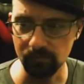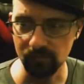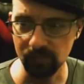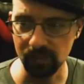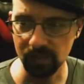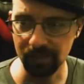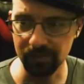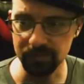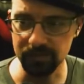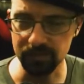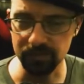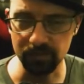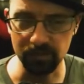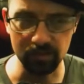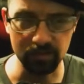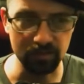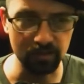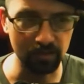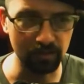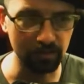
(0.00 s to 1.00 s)
Heaven's
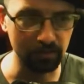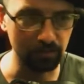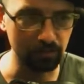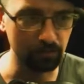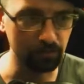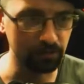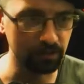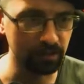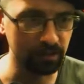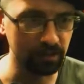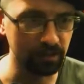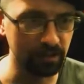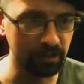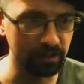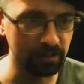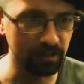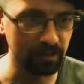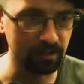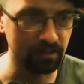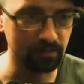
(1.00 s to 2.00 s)
Fury's already rolled on that.
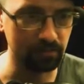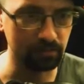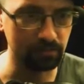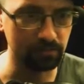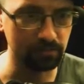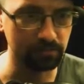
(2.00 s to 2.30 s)
That's cool.